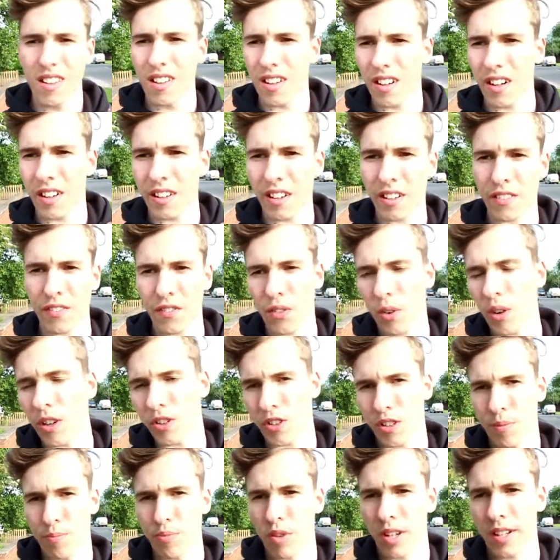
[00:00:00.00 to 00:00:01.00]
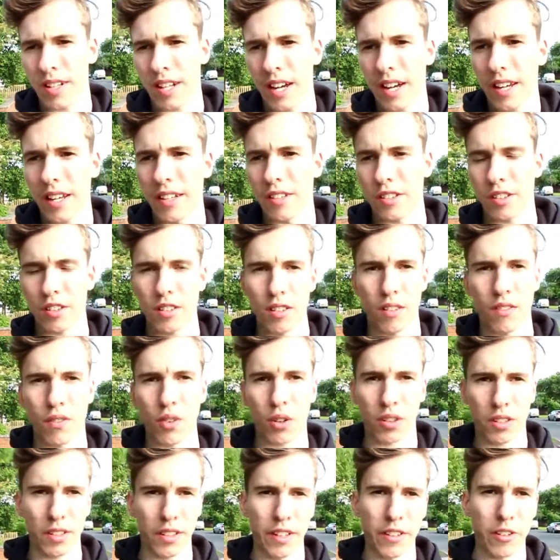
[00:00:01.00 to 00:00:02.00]
I thought I'd just bring that into the
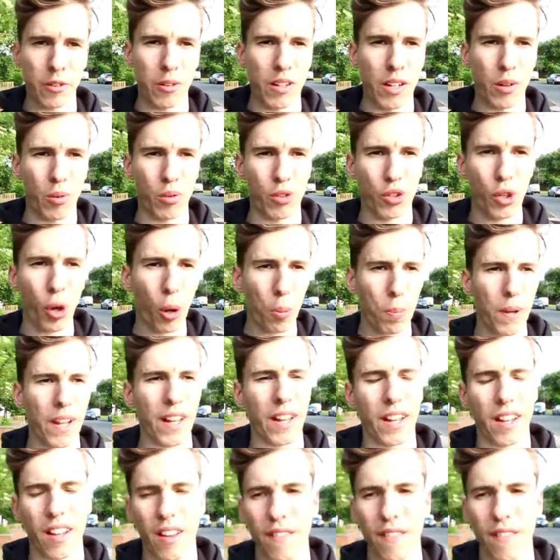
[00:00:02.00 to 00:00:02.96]
vlog today and do a little topic